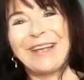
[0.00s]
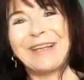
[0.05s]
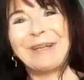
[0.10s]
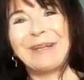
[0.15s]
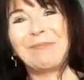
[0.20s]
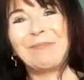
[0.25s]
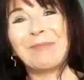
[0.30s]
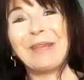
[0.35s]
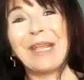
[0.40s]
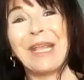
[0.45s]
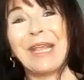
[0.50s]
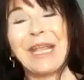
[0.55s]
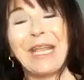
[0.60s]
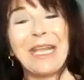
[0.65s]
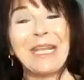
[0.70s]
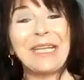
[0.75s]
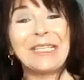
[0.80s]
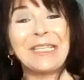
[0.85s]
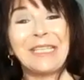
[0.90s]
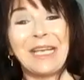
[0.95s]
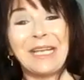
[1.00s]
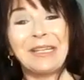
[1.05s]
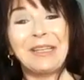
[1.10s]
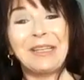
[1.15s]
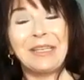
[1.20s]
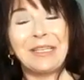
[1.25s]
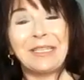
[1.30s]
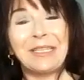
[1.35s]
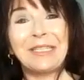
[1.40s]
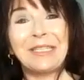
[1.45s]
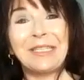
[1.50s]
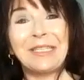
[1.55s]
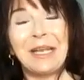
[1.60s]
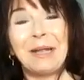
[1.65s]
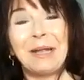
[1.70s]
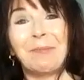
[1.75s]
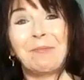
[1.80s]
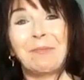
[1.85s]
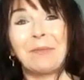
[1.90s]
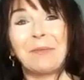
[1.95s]
um, he said
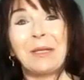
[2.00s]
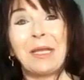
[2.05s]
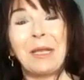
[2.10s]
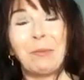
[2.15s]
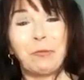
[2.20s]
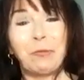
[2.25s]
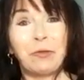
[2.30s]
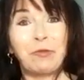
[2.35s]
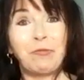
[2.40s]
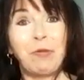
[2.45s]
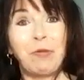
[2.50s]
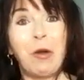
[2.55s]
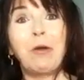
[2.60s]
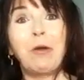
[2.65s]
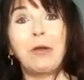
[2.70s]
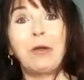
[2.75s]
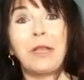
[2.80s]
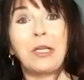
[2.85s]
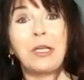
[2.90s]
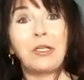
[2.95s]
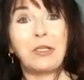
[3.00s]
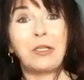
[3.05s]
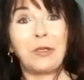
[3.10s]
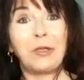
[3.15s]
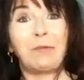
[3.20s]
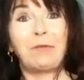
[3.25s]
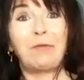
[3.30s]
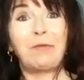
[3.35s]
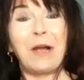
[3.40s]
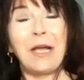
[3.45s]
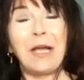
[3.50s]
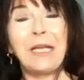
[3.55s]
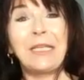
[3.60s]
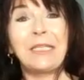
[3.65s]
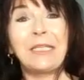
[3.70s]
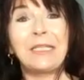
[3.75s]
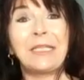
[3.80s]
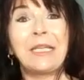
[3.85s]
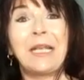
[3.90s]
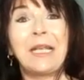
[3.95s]
that um, it was wrong and they shouldn't
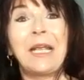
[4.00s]
fight.